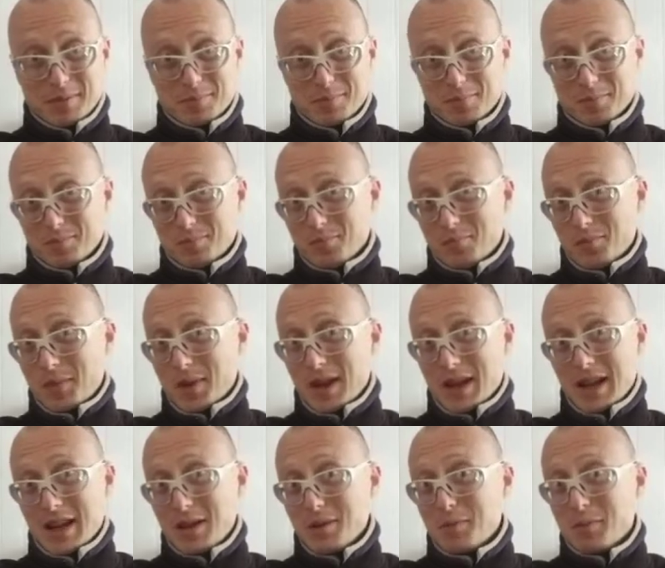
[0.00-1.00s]

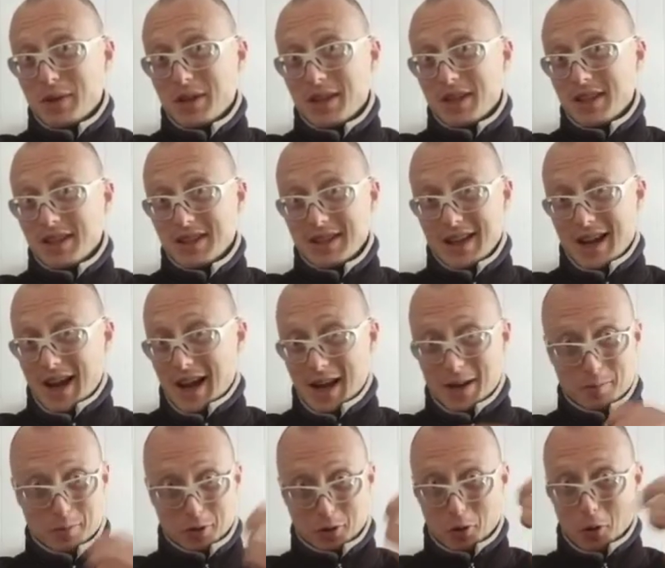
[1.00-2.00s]
Maybe
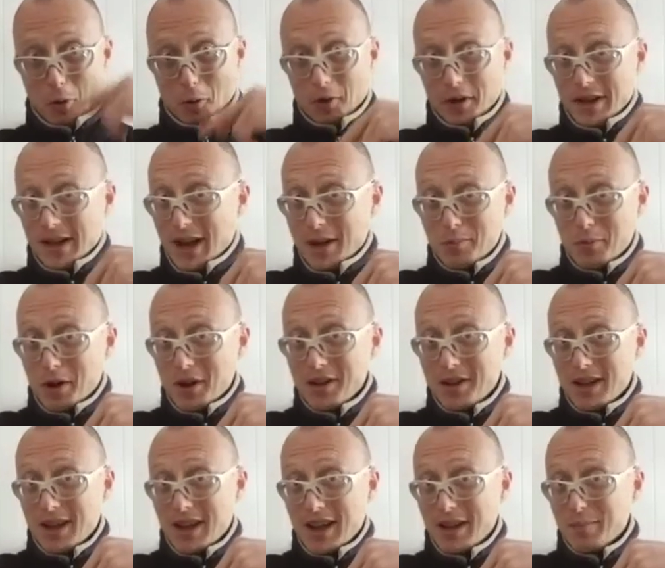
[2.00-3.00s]
I'm recording on
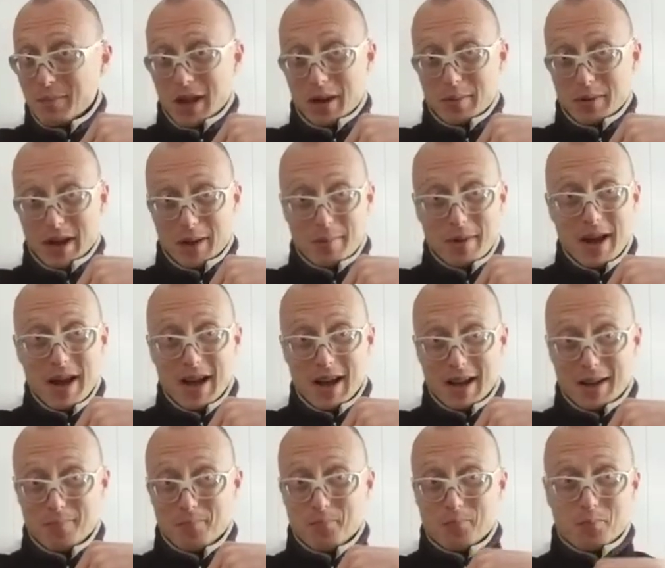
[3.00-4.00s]
Monday, maybe I'm
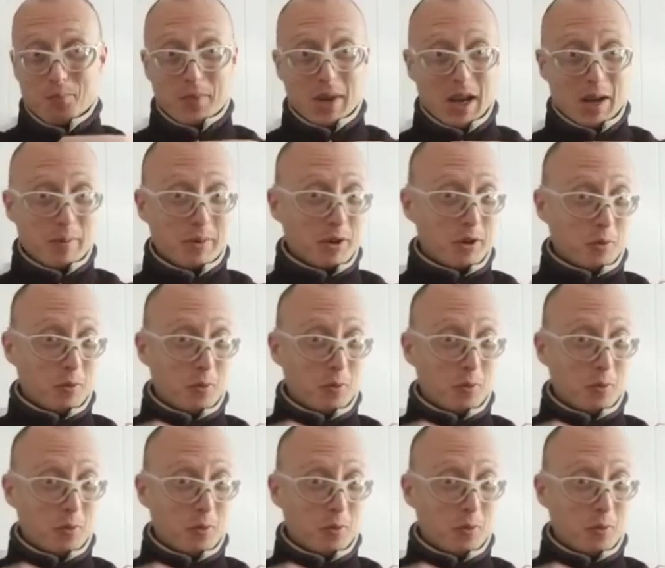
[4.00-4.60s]
not. Maybe you're